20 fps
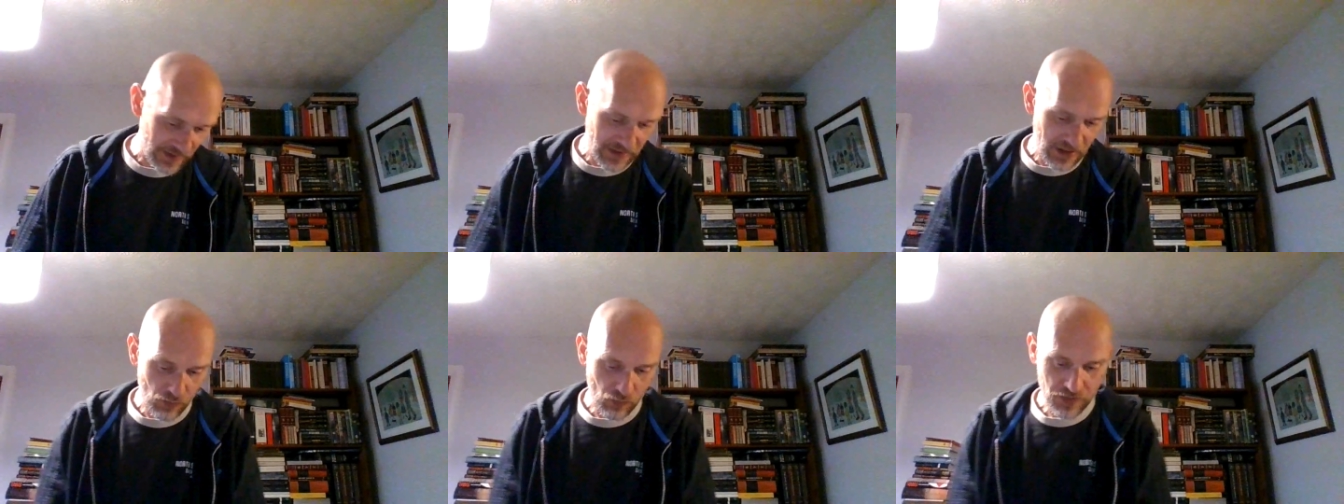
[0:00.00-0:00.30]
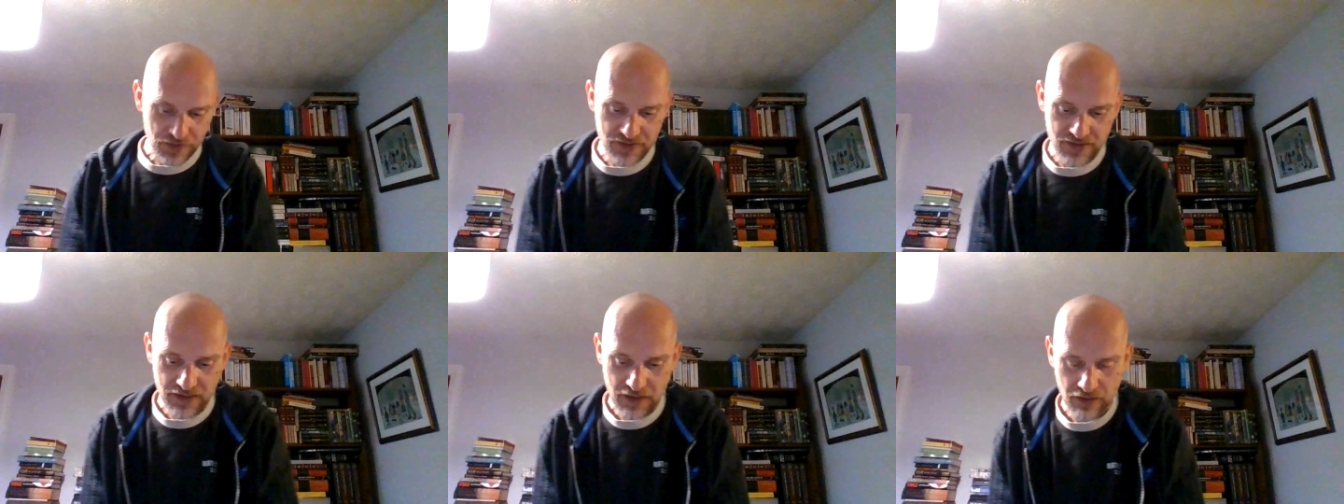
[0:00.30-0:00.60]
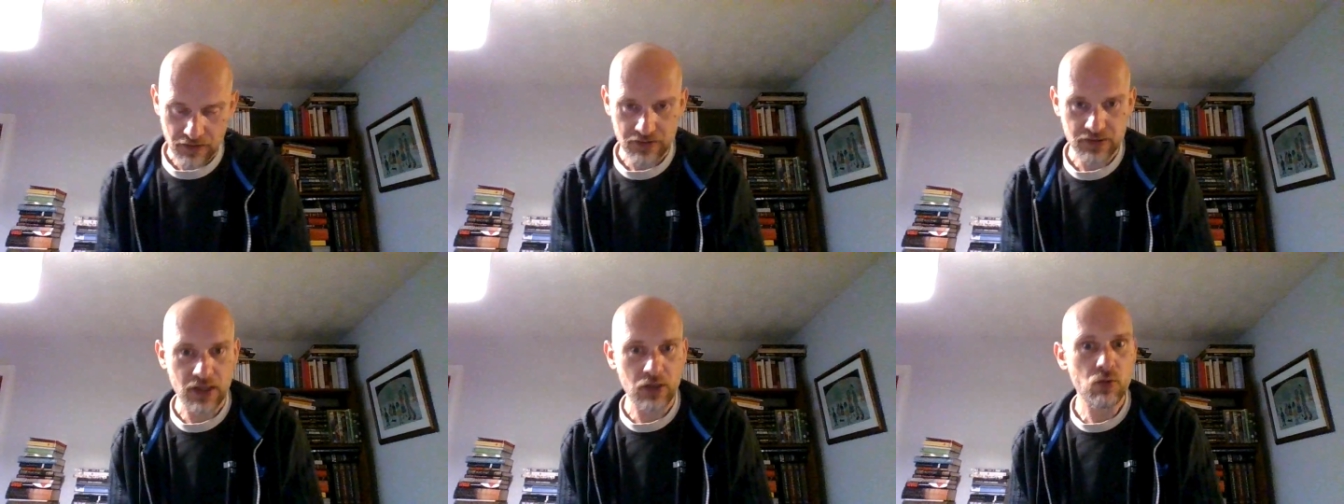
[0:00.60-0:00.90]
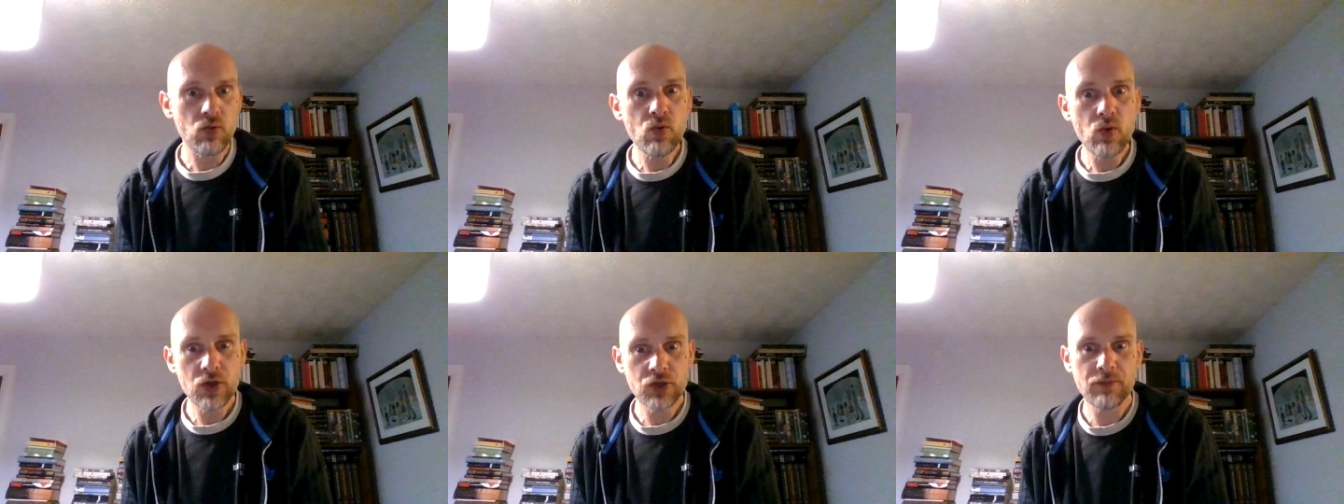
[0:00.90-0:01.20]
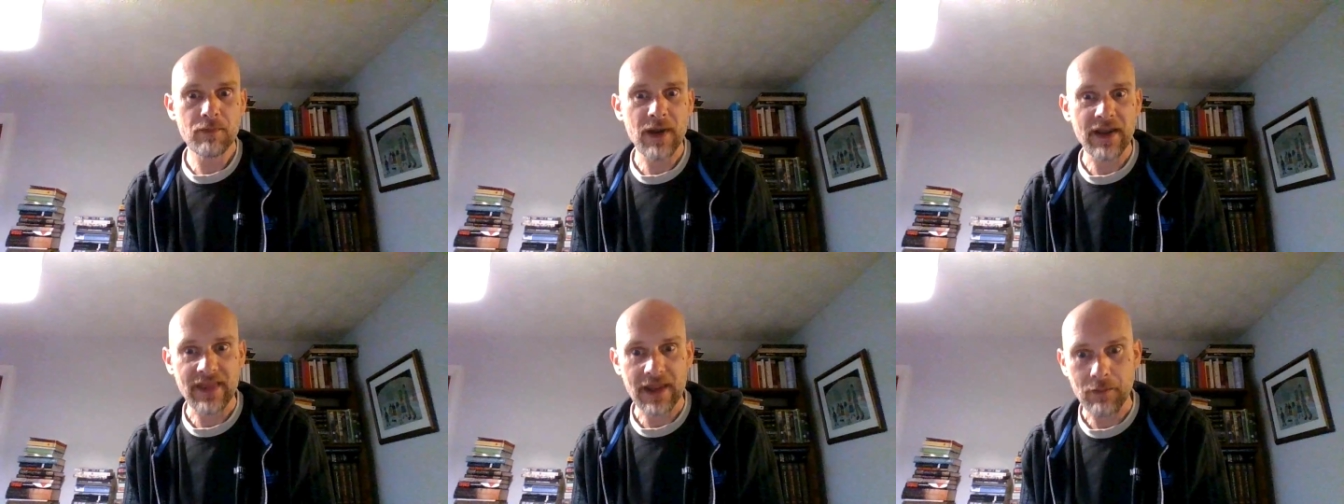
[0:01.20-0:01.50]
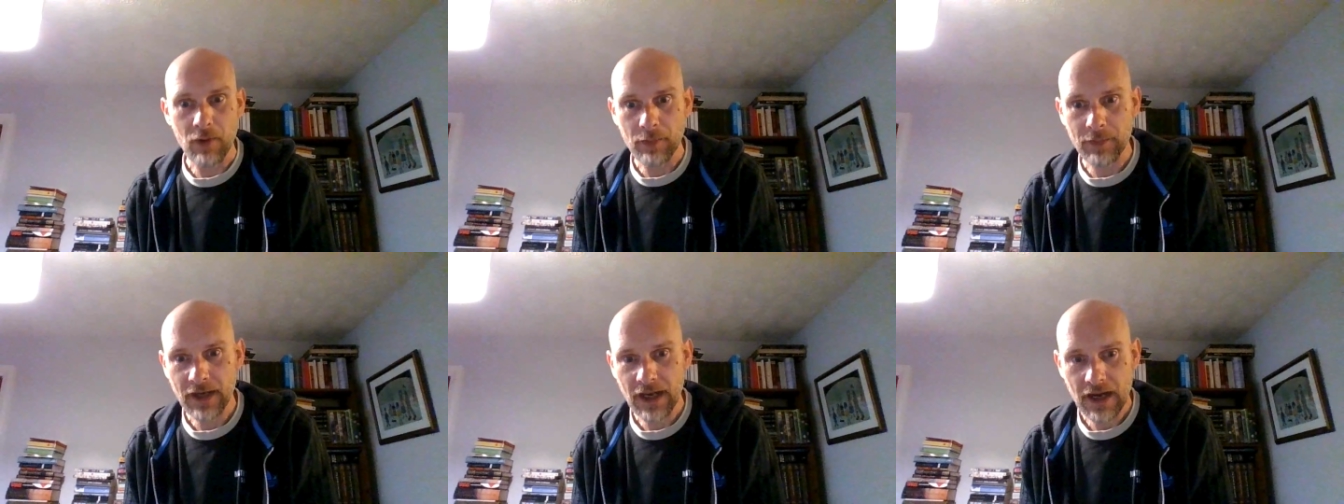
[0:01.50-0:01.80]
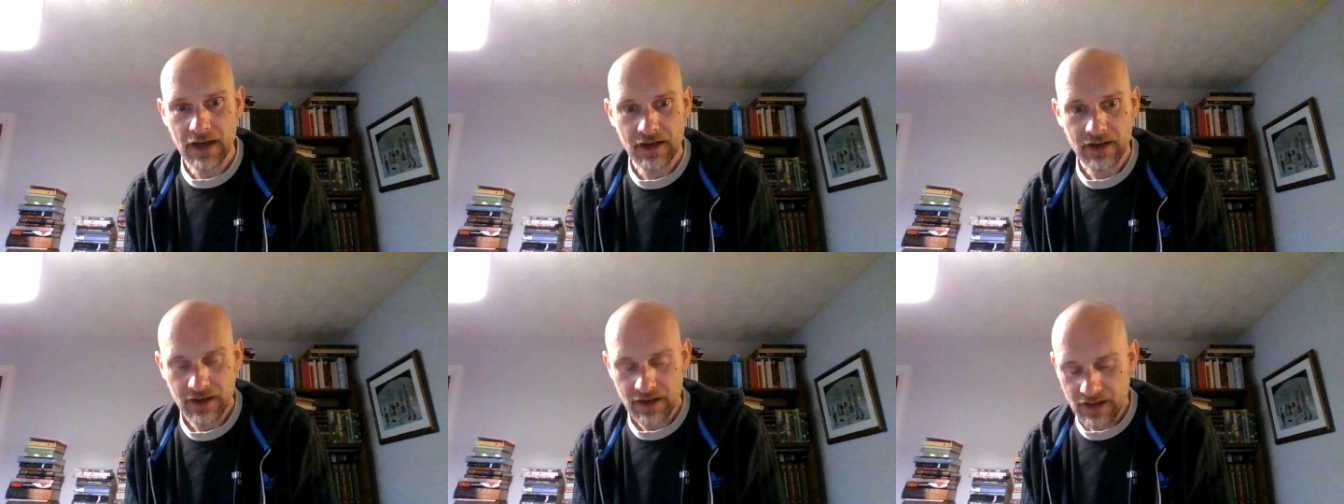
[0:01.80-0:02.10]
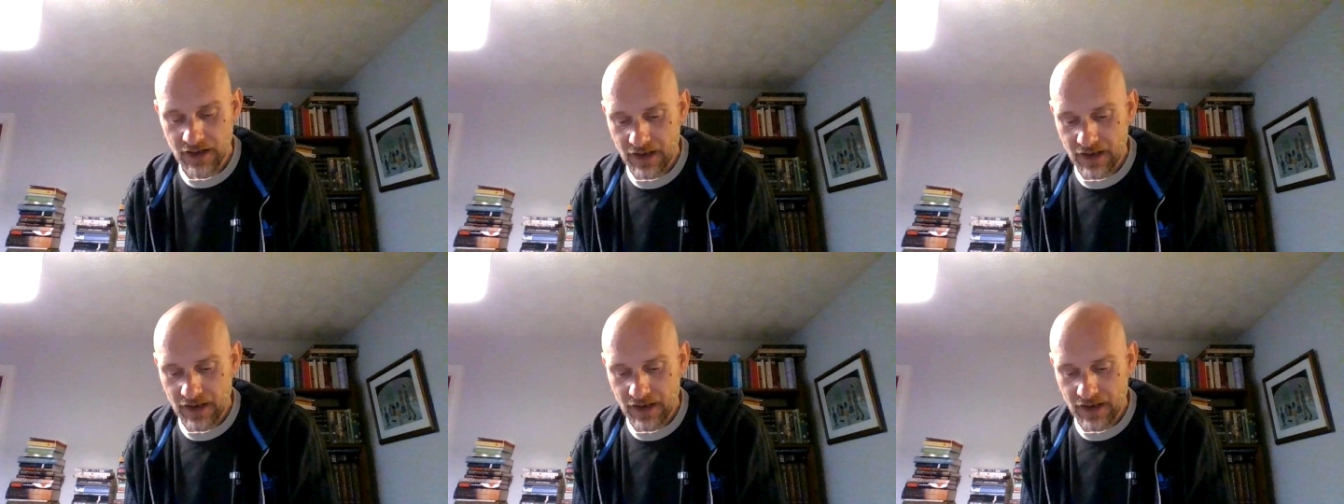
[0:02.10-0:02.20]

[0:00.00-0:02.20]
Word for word: get one sale and it's like, oh, I should pick them up again.